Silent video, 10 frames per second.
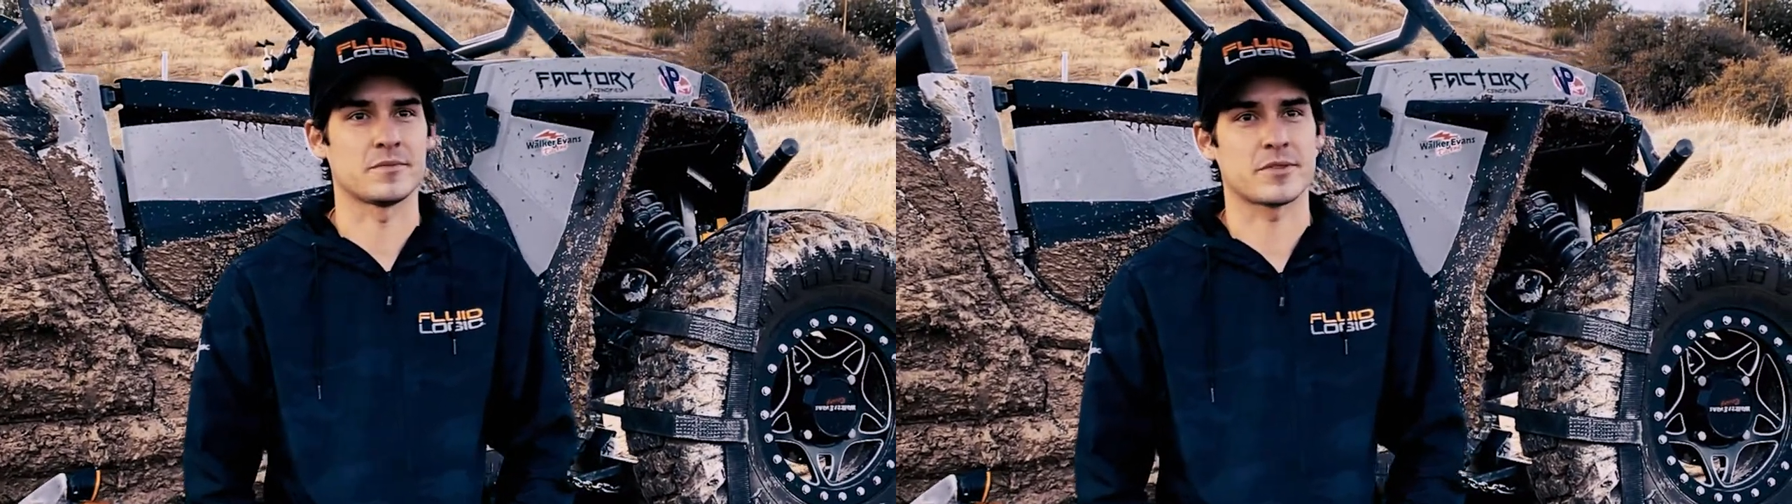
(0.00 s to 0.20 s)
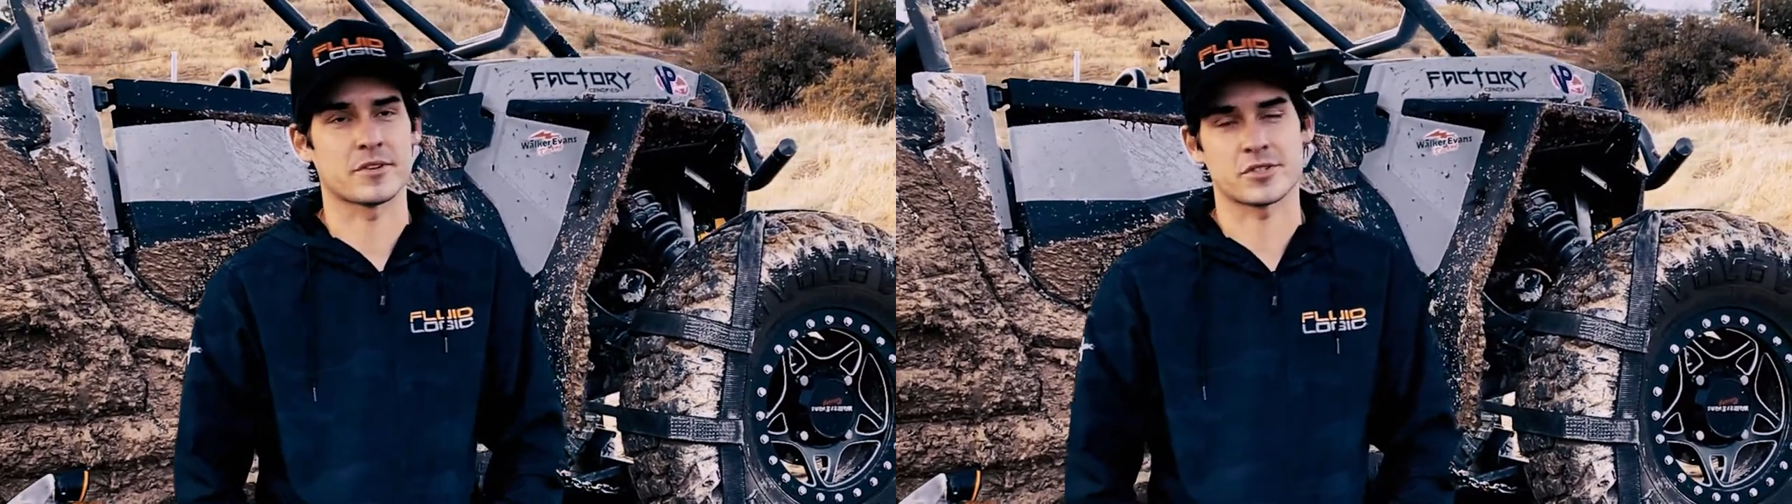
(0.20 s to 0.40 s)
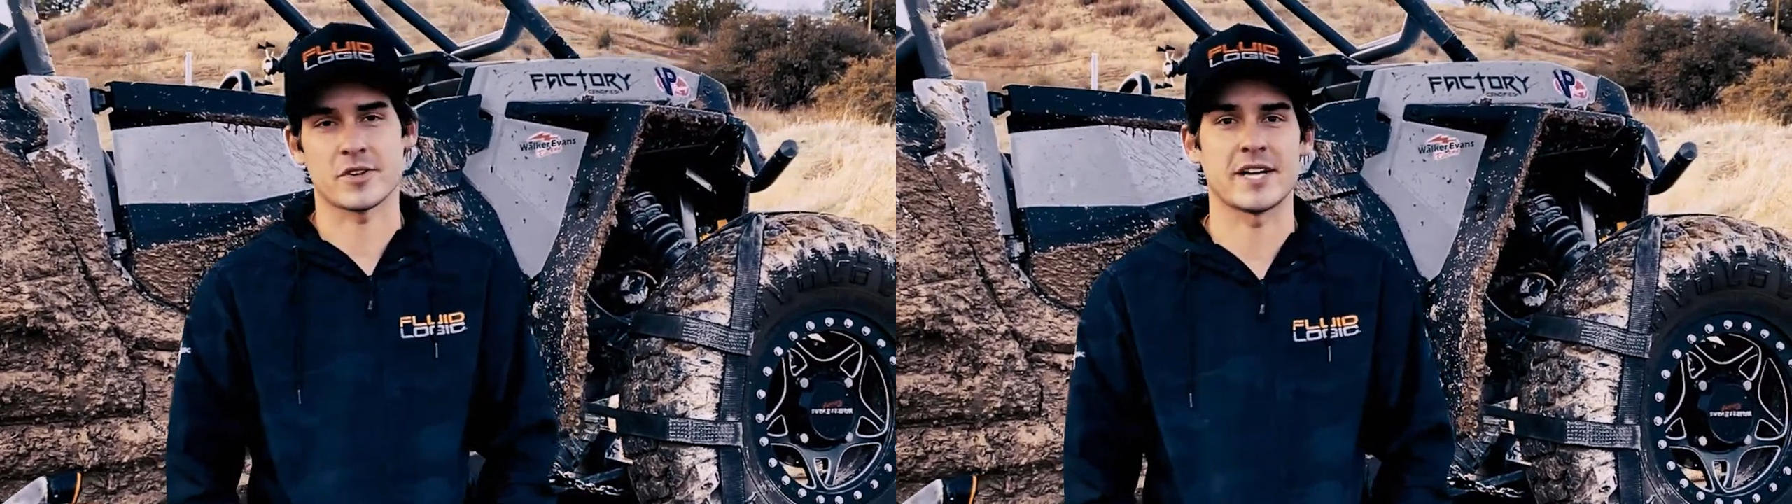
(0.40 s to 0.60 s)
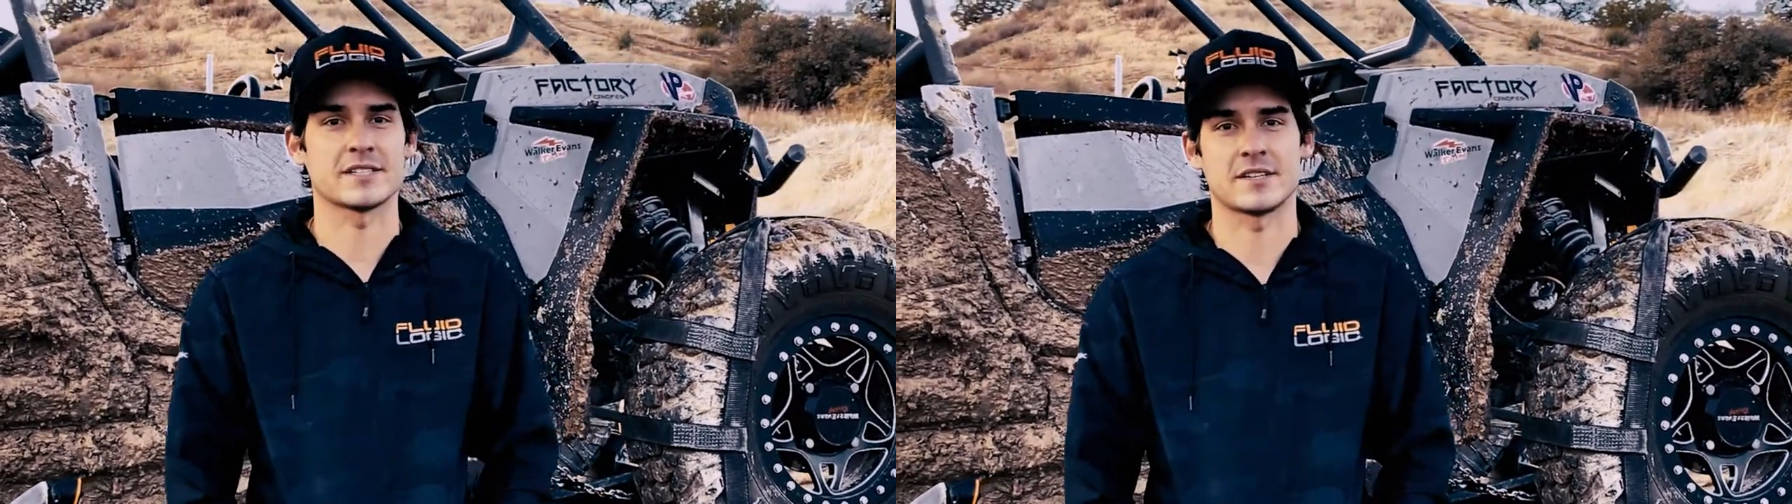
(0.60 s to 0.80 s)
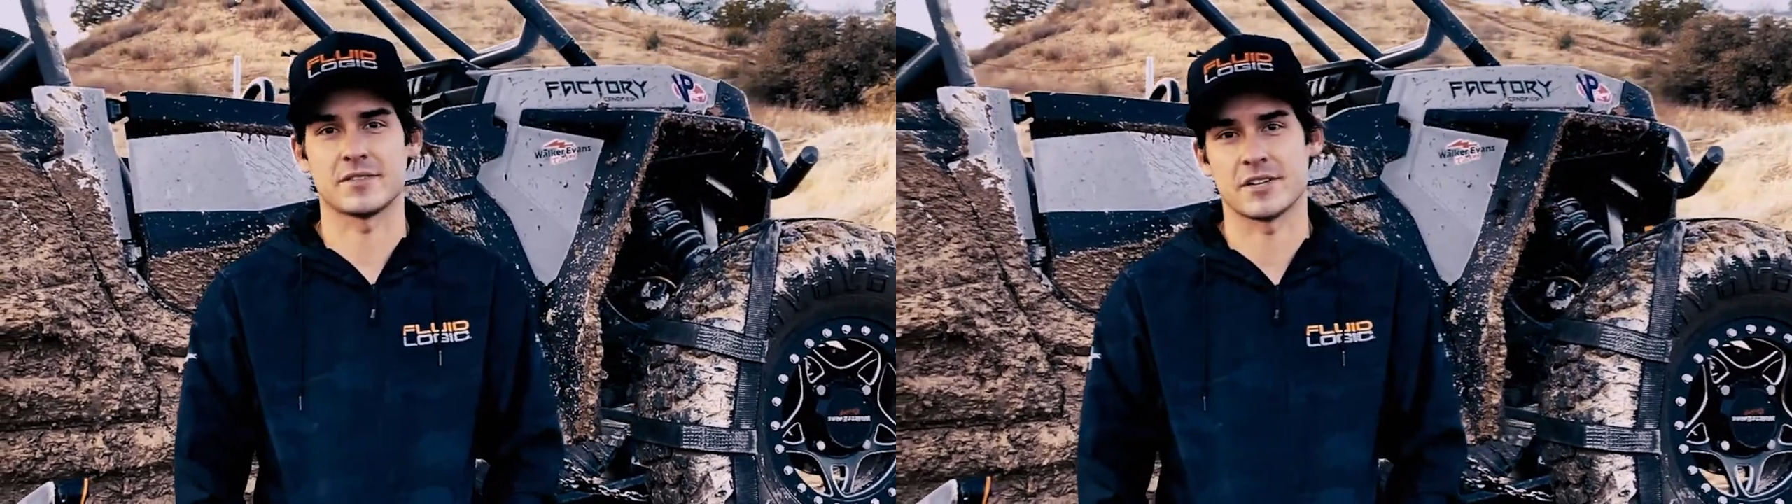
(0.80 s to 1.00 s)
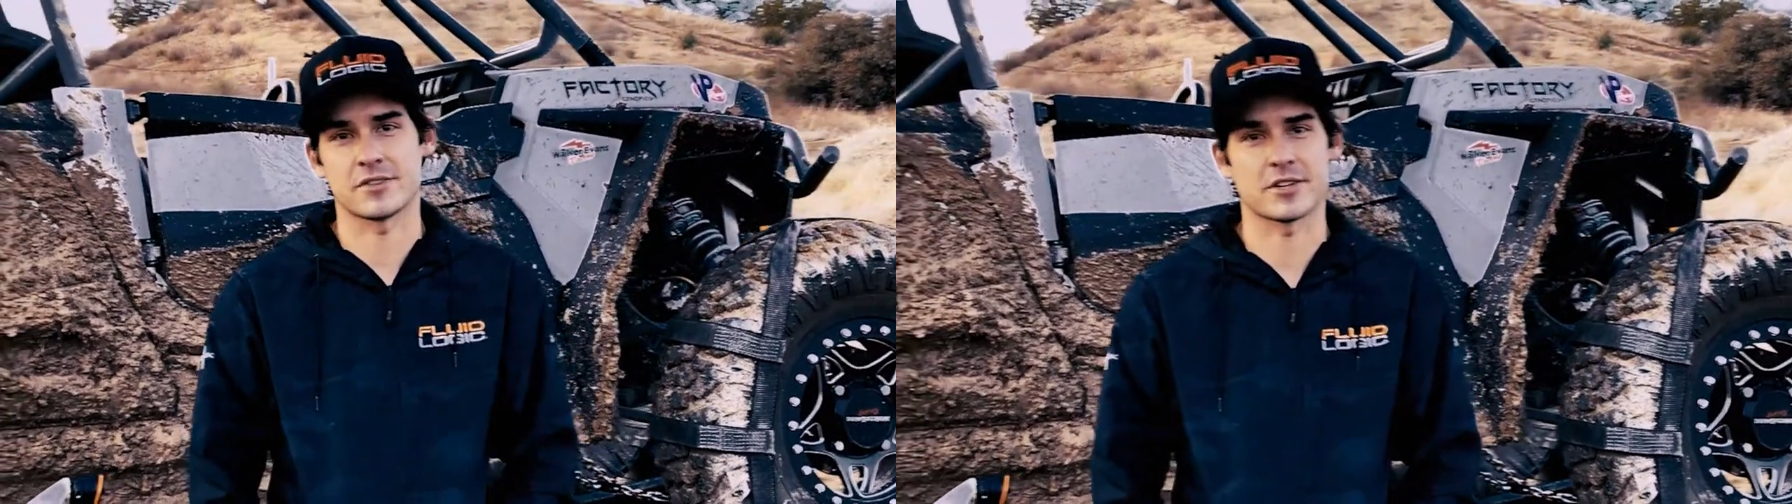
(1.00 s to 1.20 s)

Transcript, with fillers: with their trades that have done